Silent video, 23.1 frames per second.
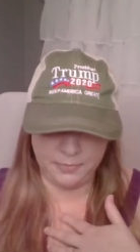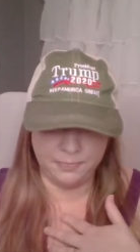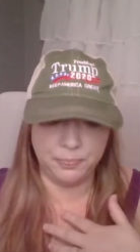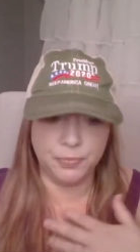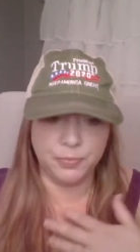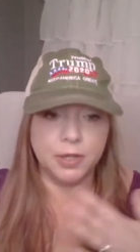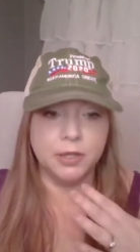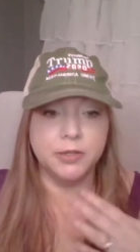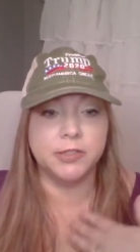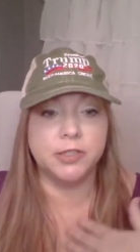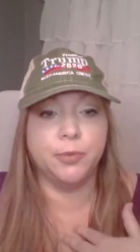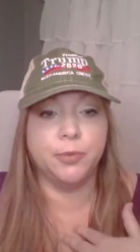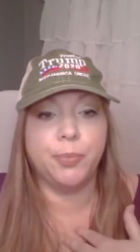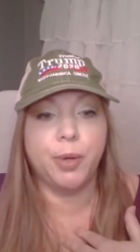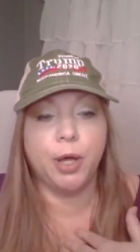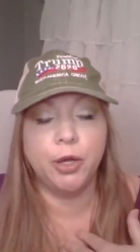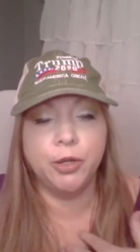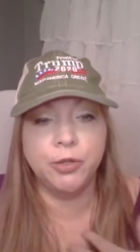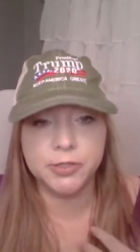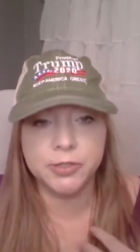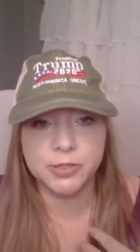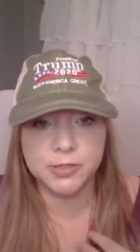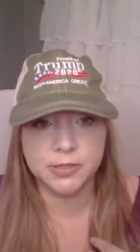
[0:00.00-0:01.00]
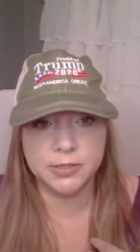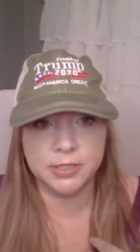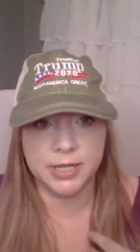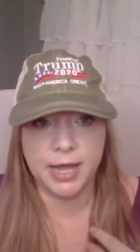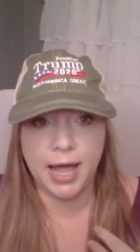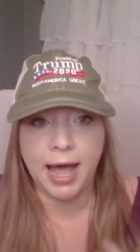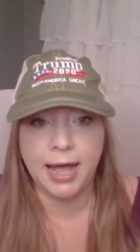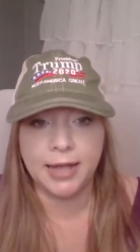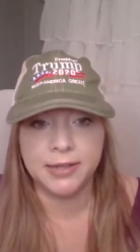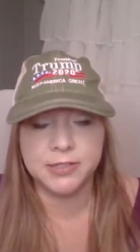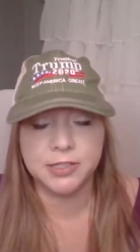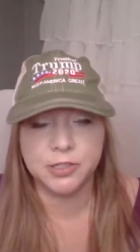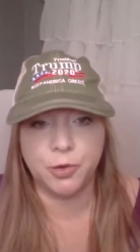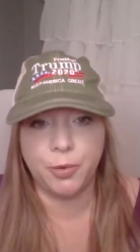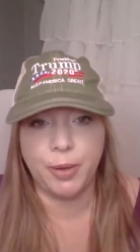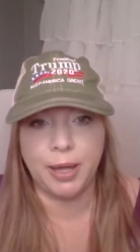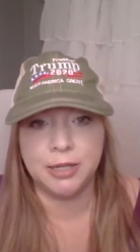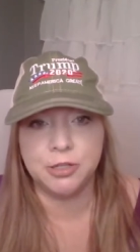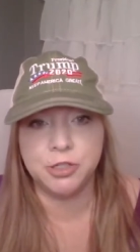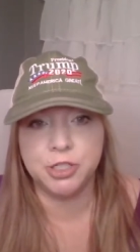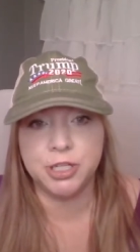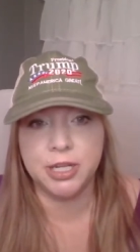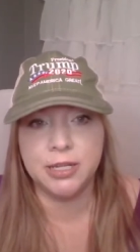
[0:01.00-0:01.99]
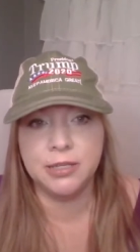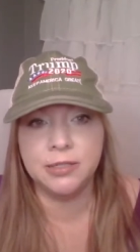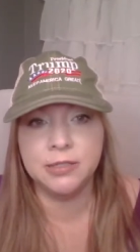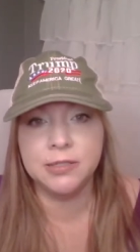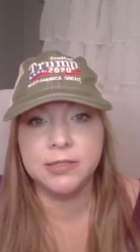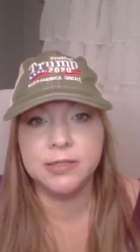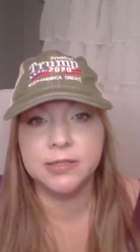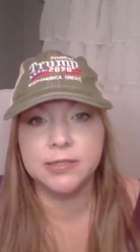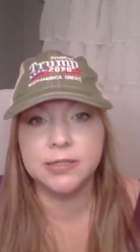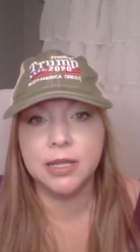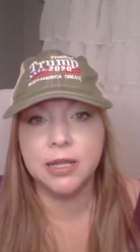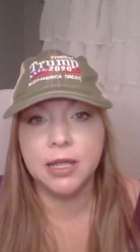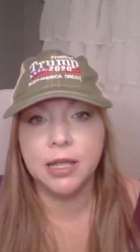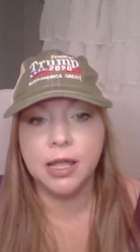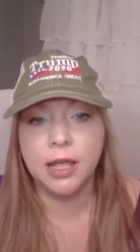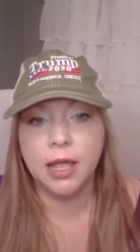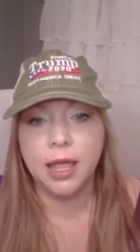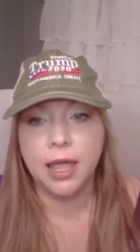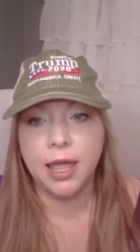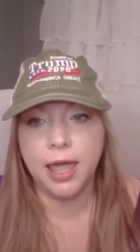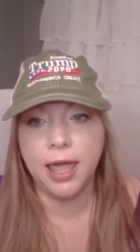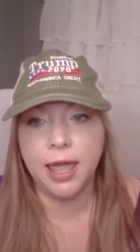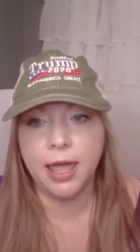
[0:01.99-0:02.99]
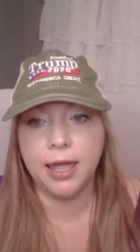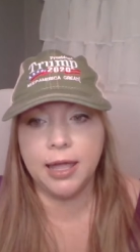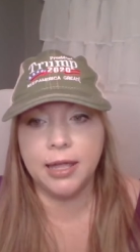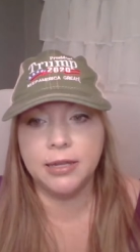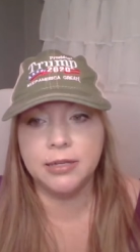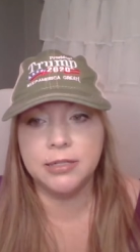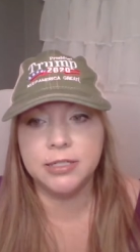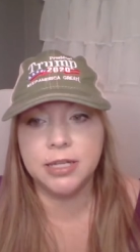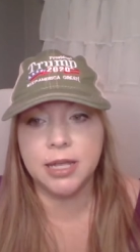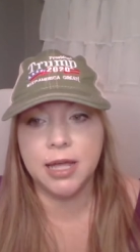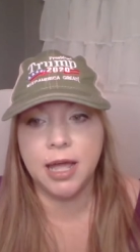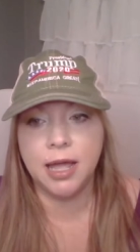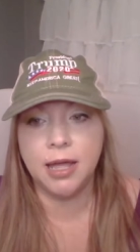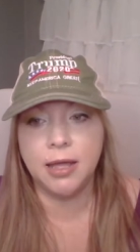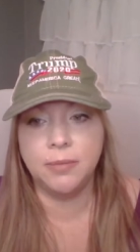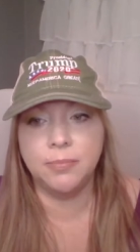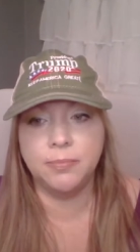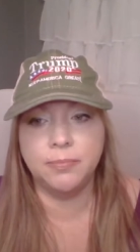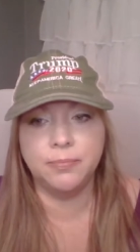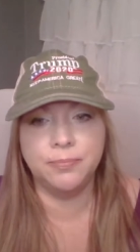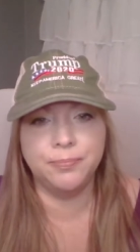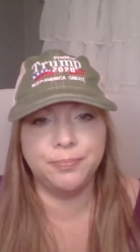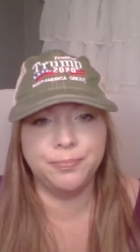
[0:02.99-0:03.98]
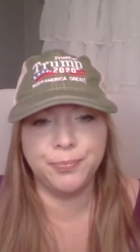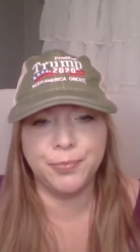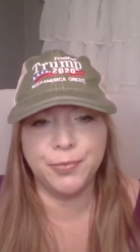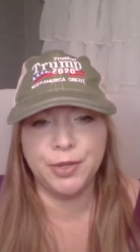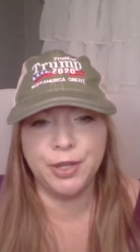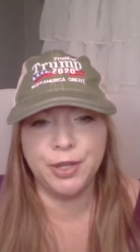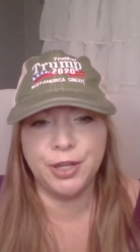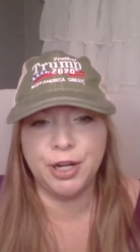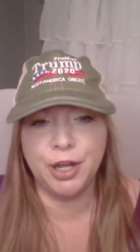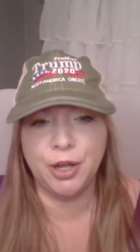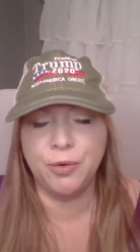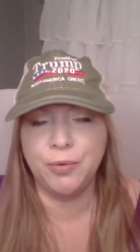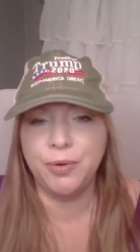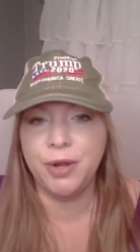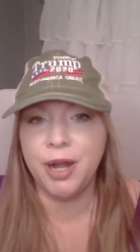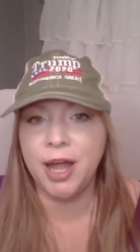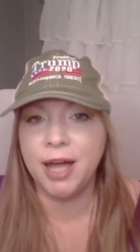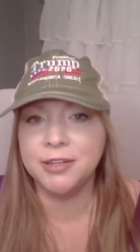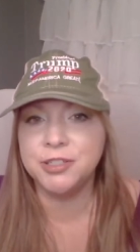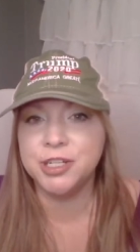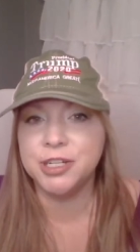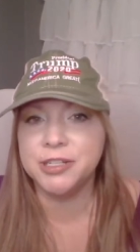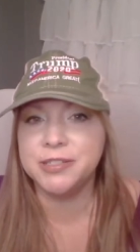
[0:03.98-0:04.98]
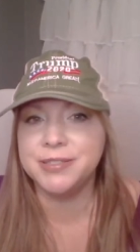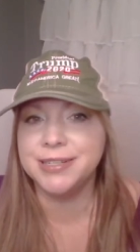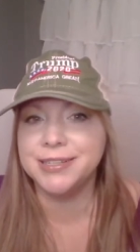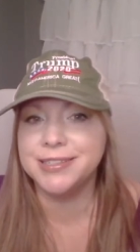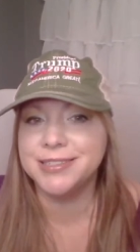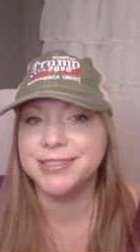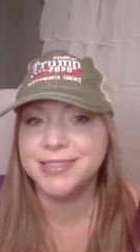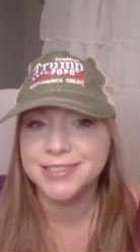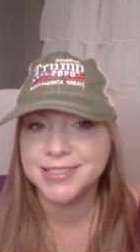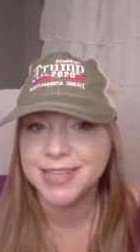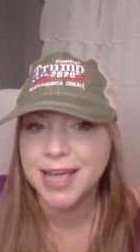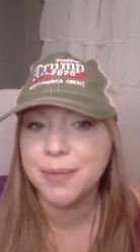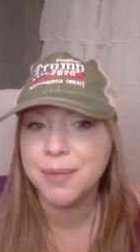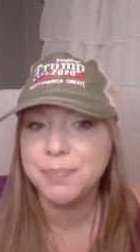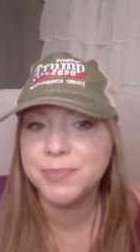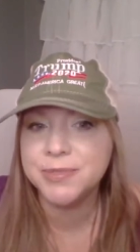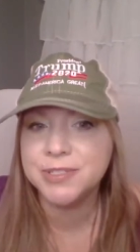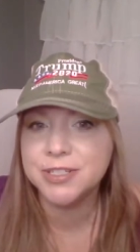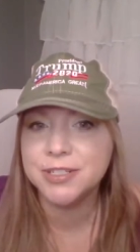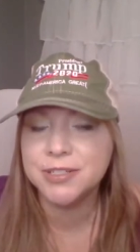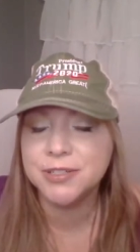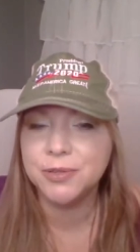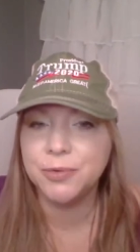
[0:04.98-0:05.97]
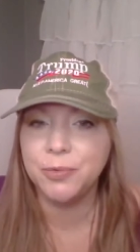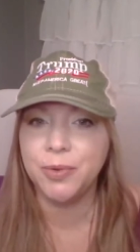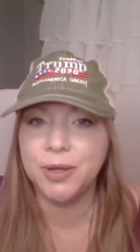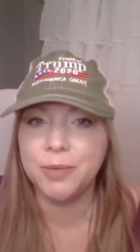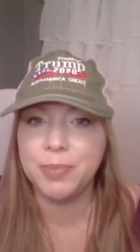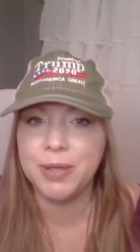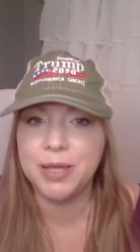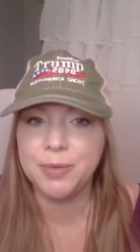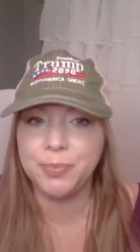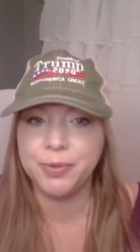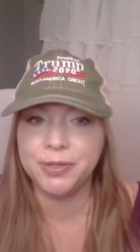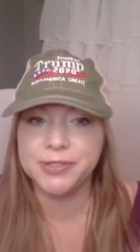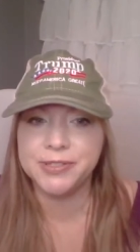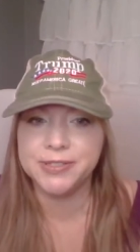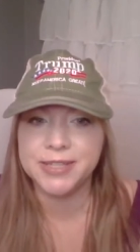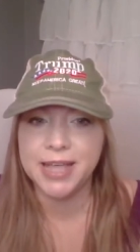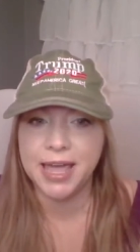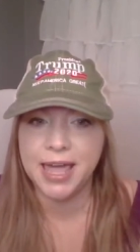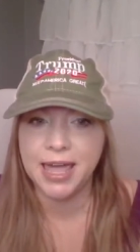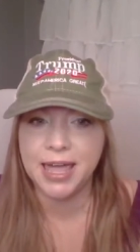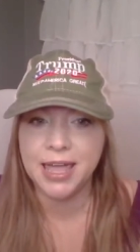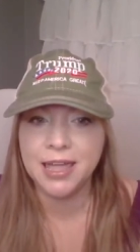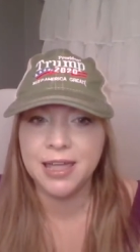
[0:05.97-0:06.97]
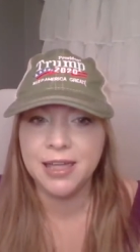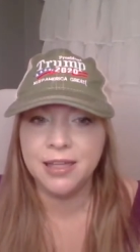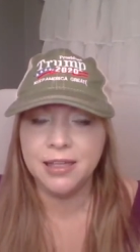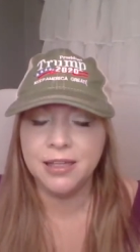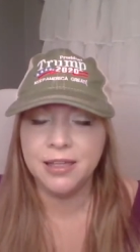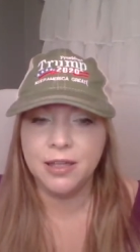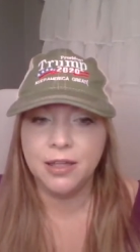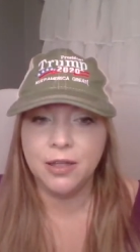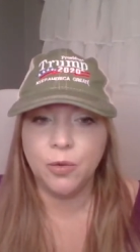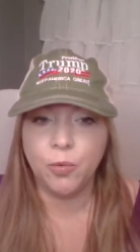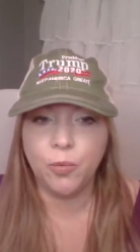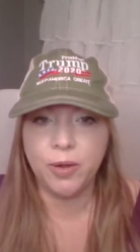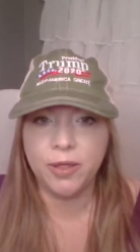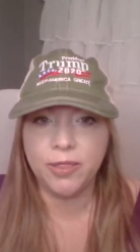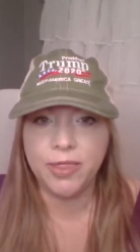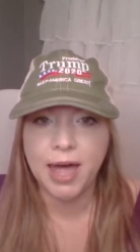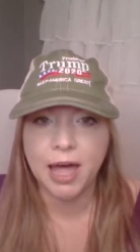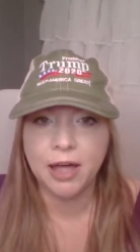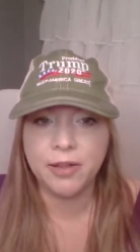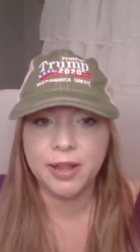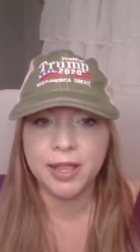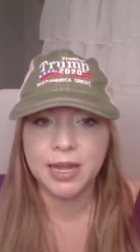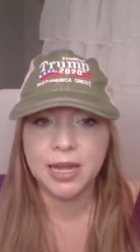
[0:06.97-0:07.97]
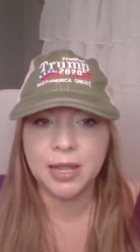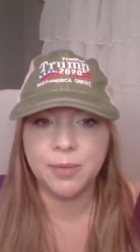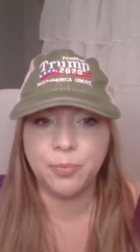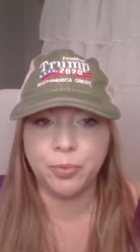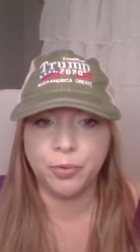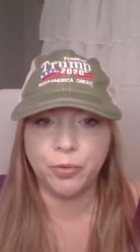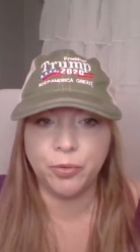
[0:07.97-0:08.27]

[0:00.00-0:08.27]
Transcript: me, supposed to ask questions and, um, you know, not just accept what people say? without any